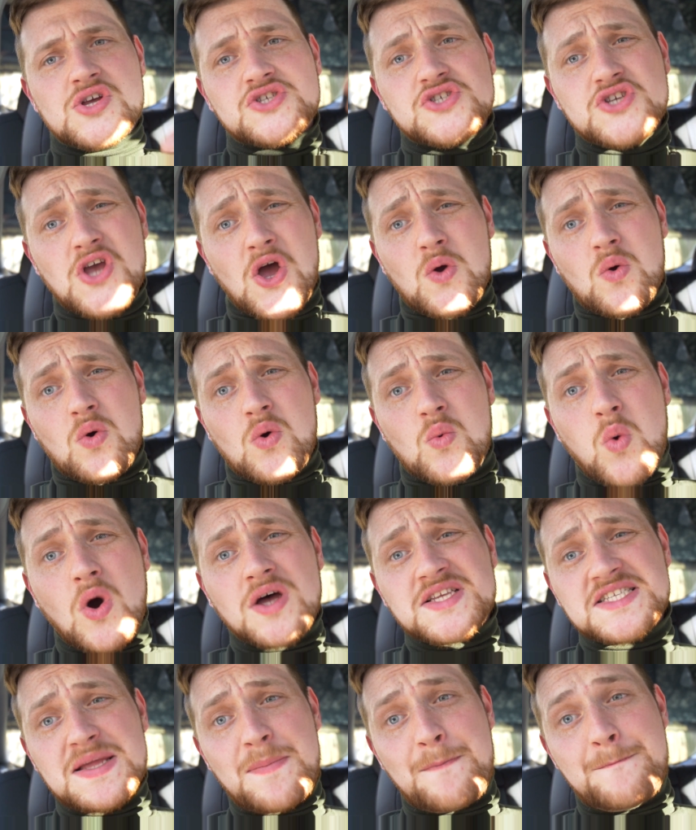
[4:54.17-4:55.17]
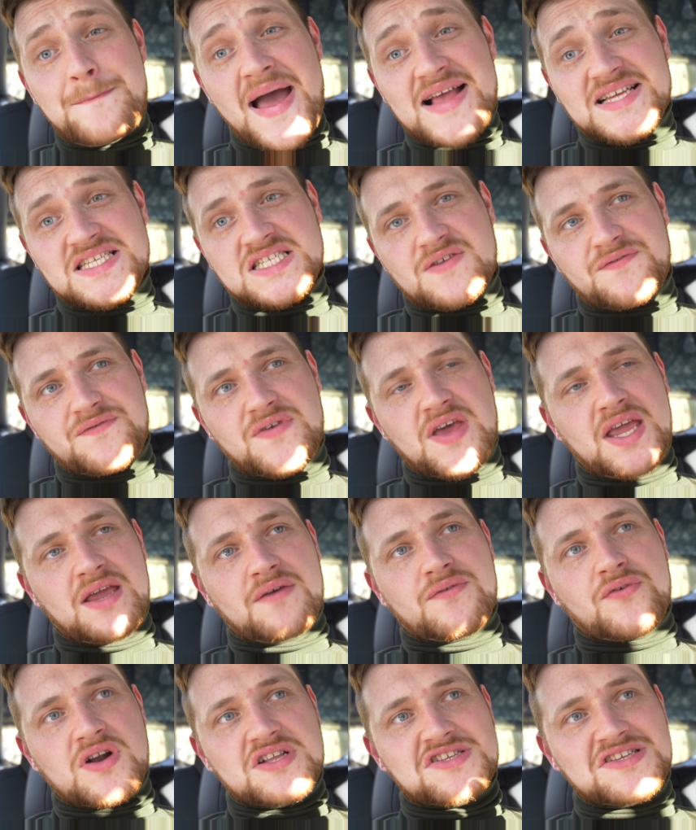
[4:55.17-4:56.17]
So what's the best
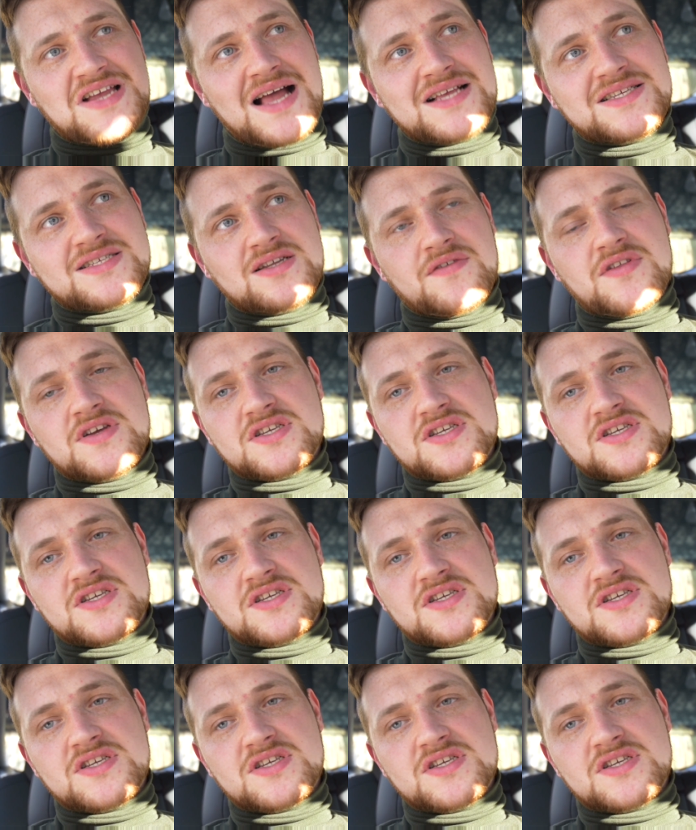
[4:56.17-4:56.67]
thing for a Tesla